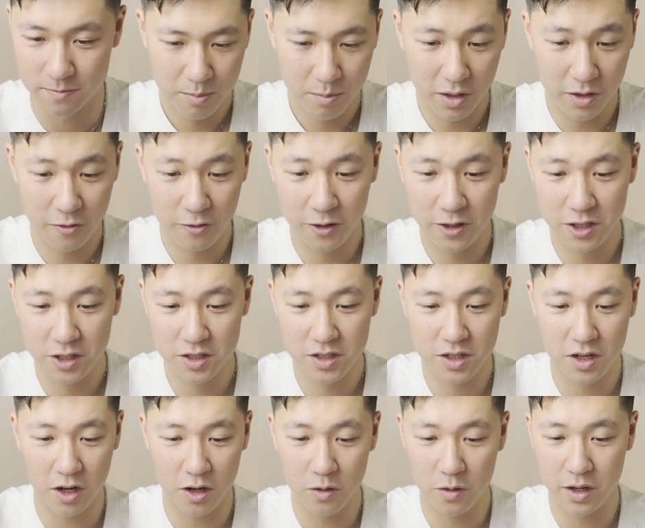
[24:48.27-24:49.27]
But if we just
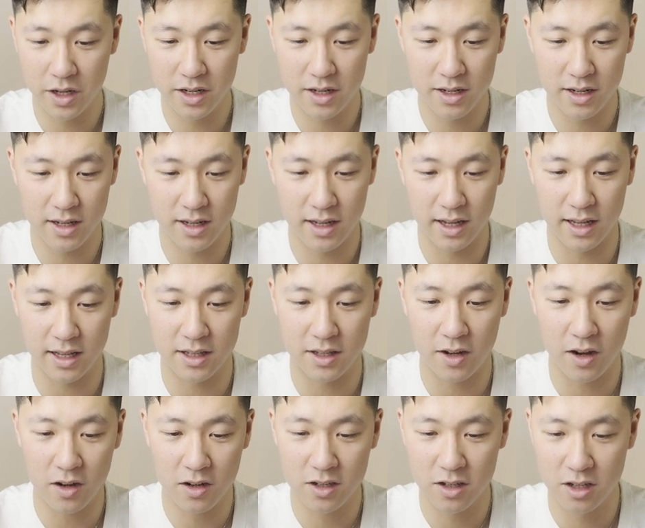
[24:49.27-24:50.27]
go in and
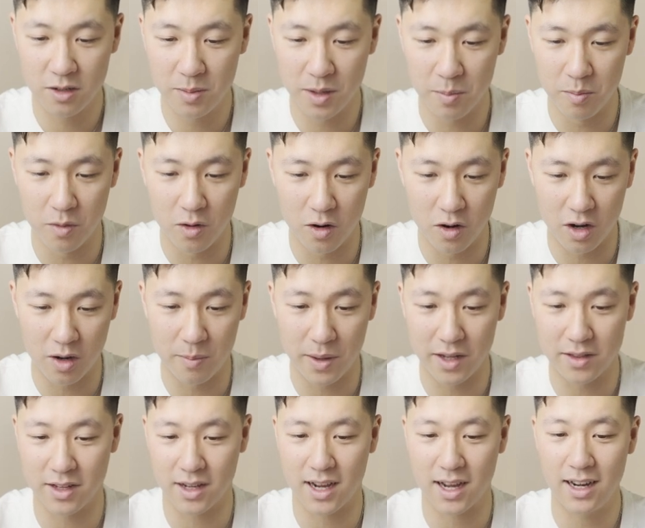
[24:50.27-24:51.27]
talk a little bit more
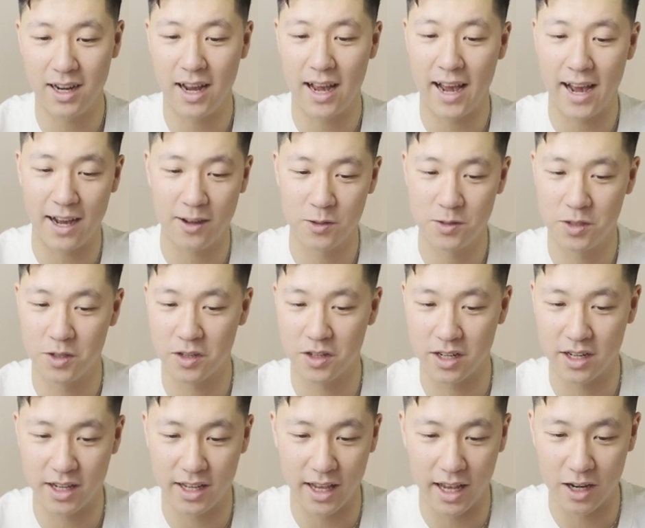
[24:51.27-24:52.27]
about the kind of house you're
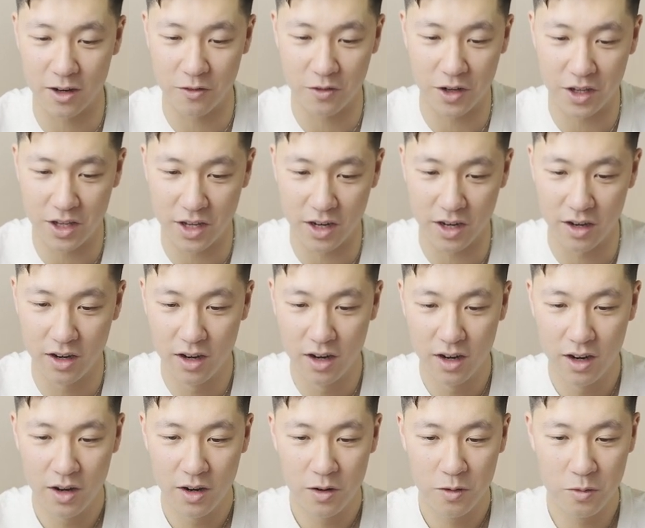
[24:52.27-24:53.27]
gonna get over here,
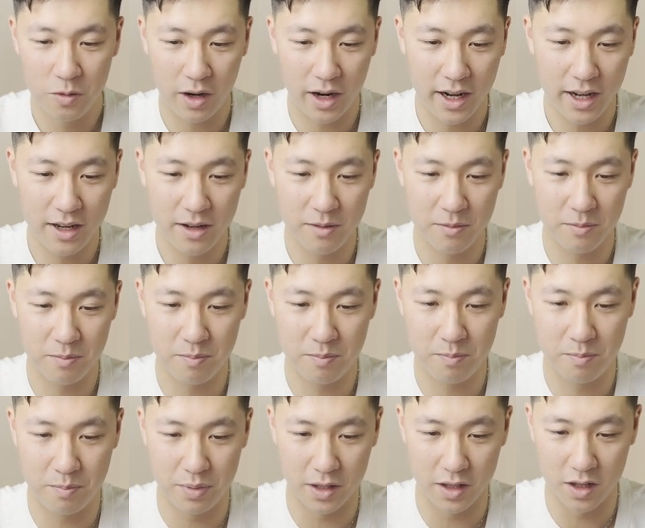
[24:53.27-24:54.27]
right
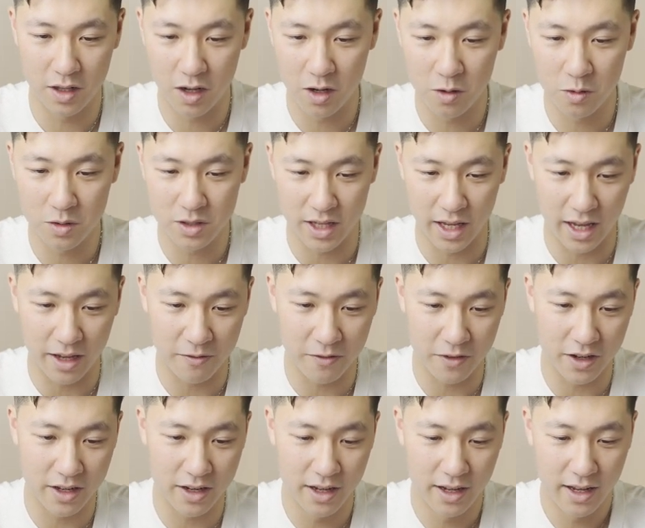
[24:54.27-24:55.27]
below
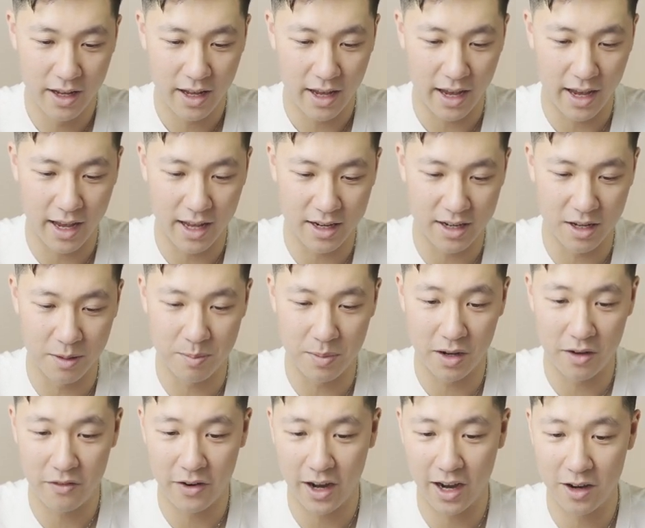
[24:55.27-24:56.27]
David and
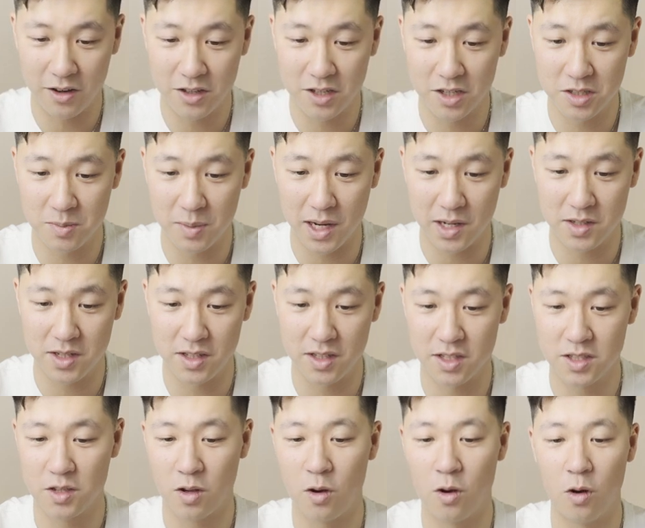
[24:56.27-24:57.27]
above Heritage Mountain,
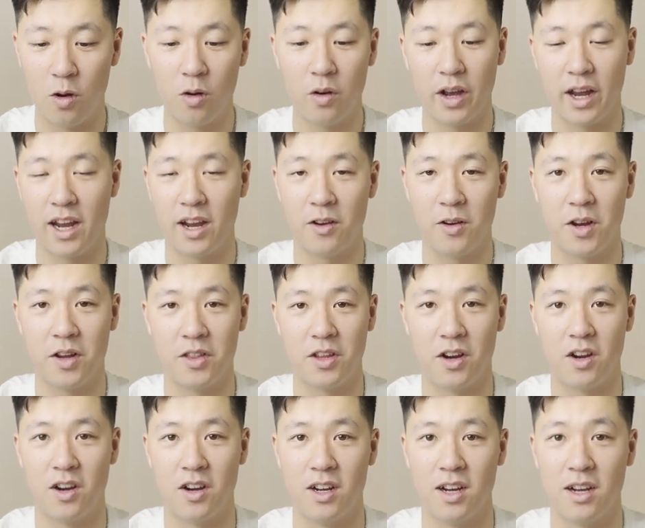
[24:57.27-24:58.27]
this whole area,
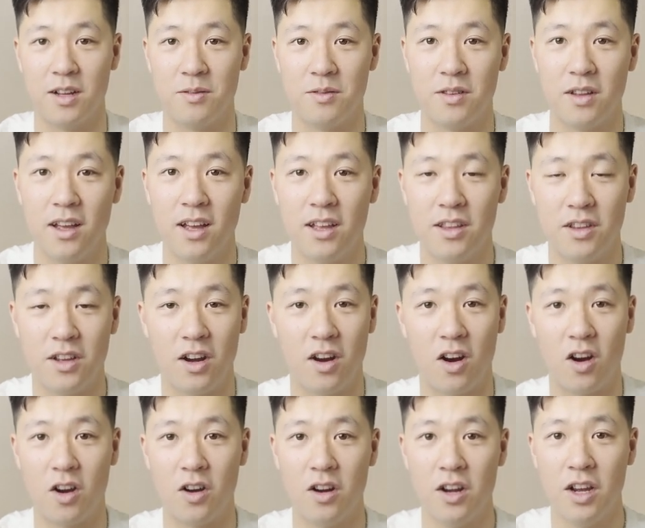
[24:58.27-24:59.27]
there
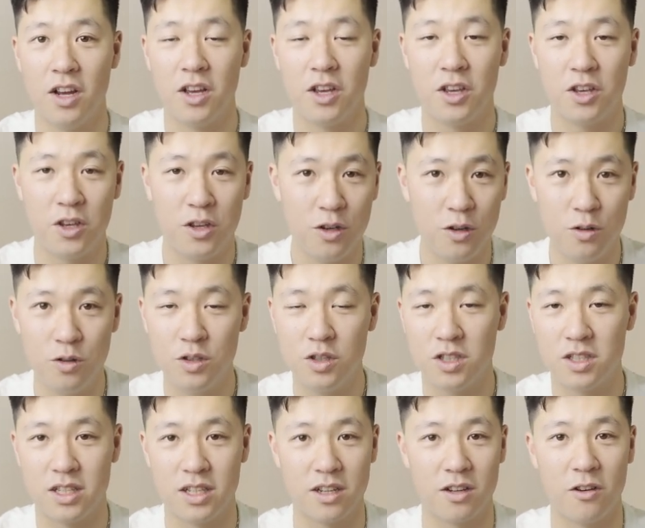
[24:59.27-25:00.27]
are huge
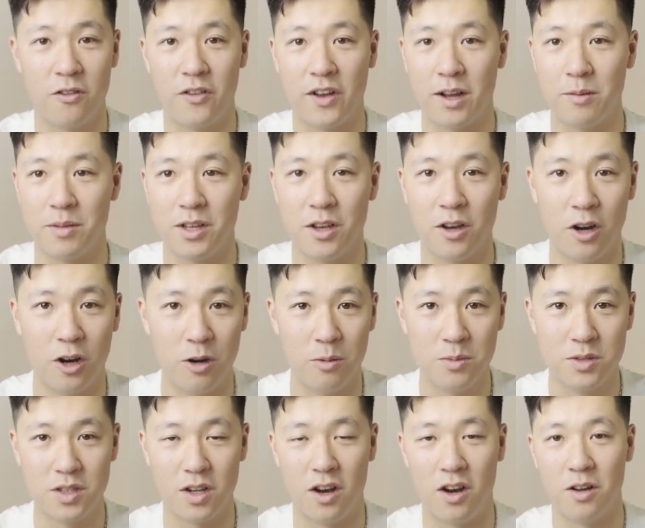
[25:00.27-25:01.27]
single family
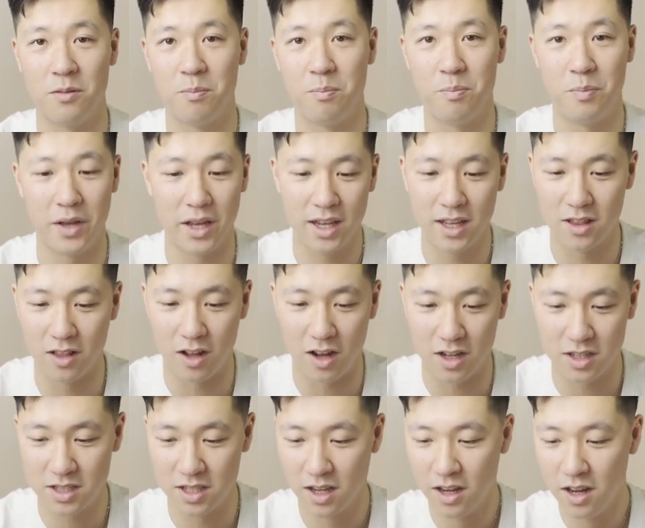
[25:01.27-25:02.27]
homes on big lots.